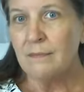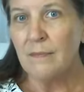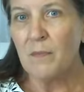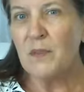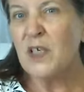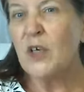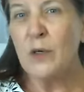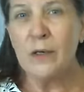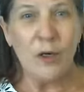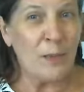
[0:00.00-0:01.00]

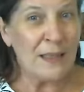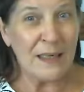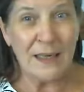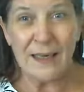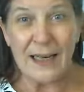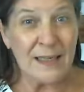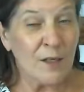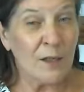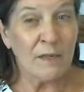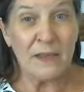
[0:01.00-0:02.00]
obscure, nobody's going to
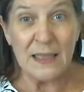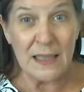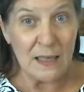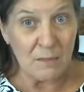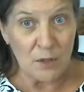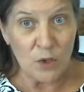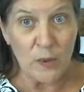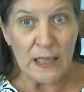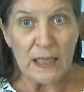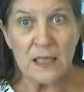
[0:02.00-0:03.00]
necessarily even see them
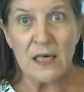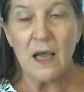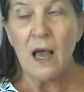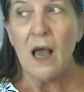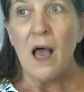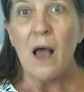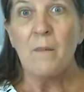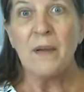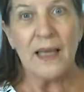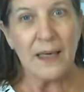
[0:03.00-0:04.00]
doing it,
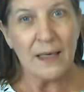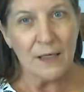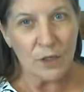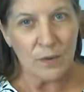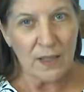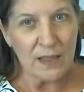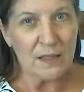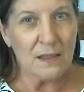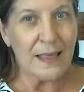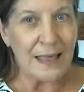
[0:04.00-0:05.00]
but they can do
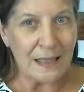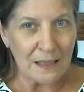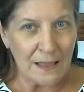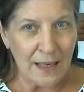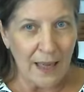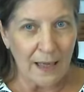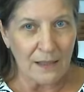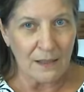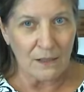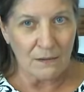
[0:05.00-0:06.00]
this easily and